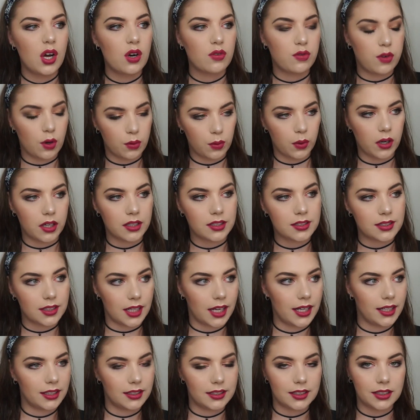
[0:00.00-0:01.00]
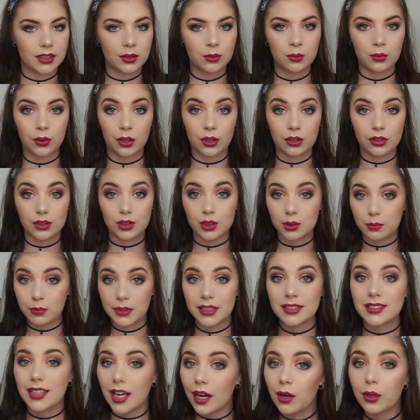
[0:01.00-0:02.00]
for once I didn't want to
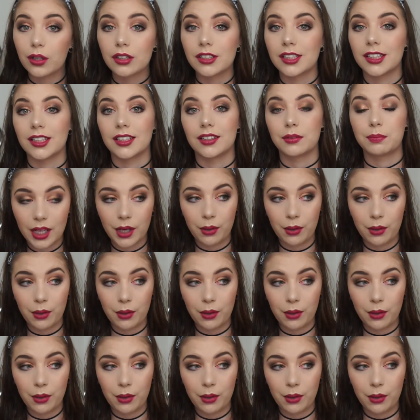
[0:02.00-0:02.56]
miss out on it.